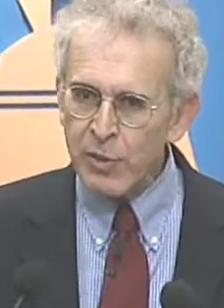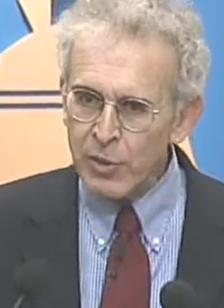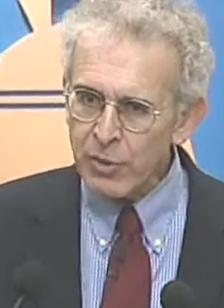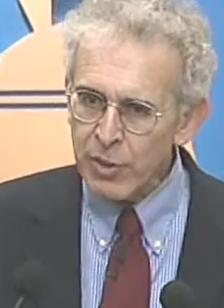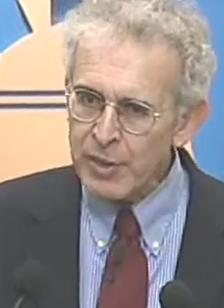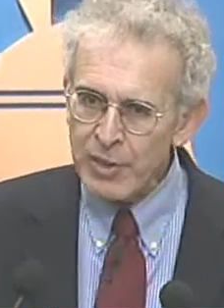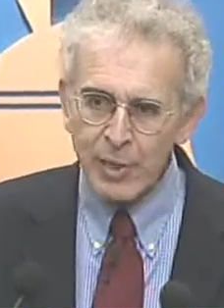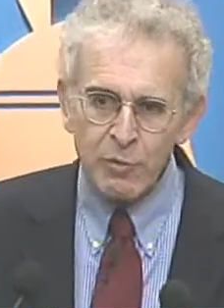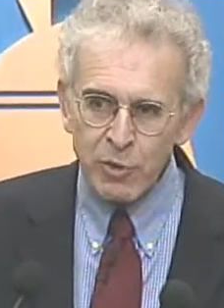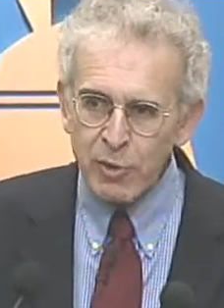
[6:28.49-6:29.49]
Those are things
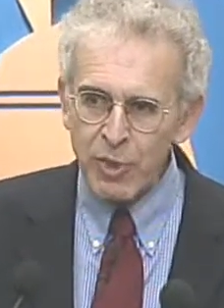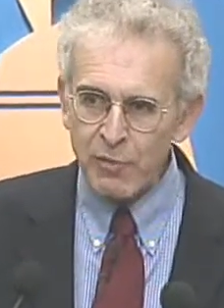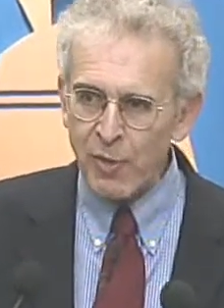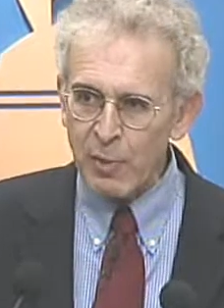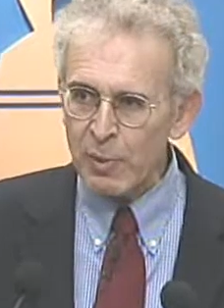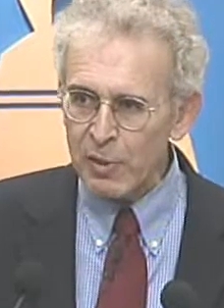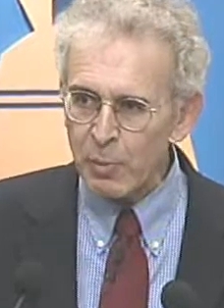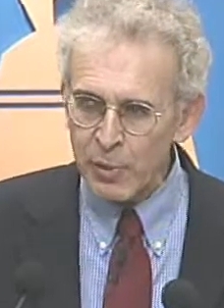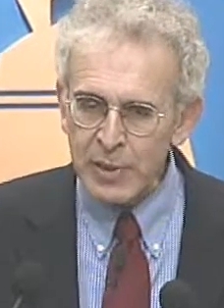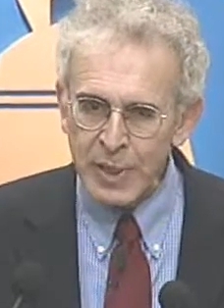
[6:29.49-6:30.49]
that I'm sure the
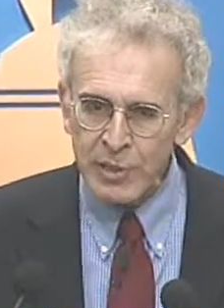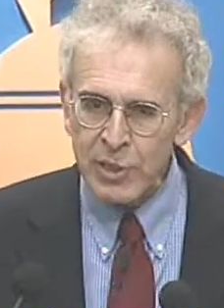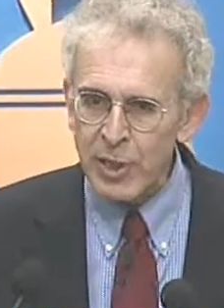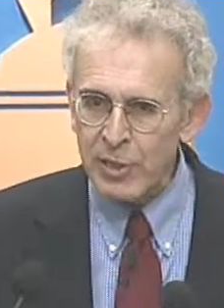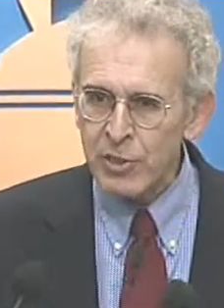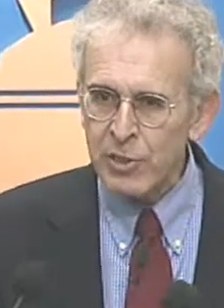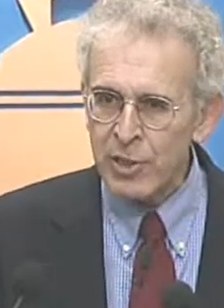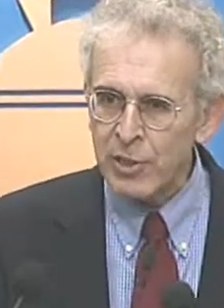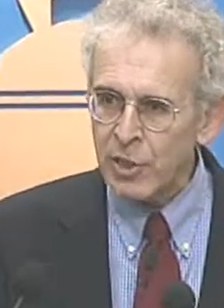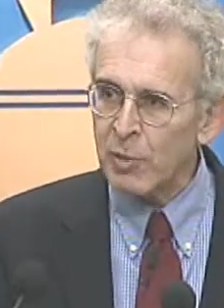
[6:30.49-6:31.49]
Environmental Protection
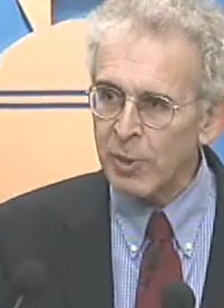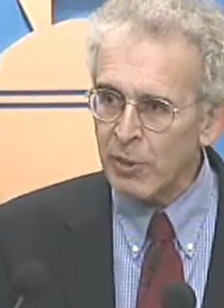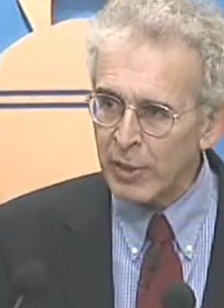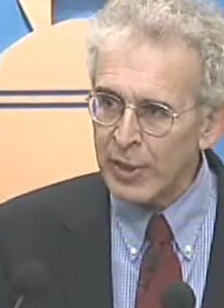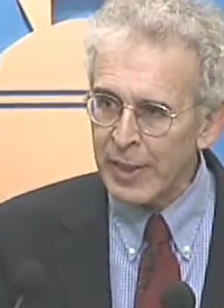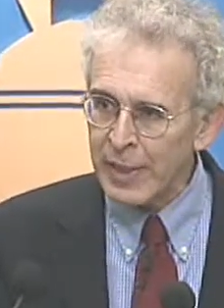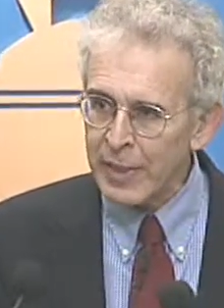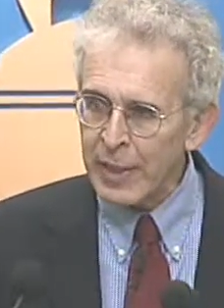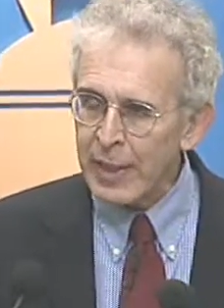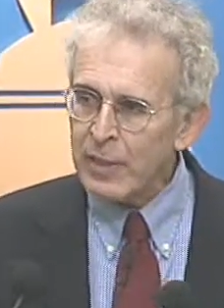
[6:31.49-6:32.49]
Agency is going to be looking at.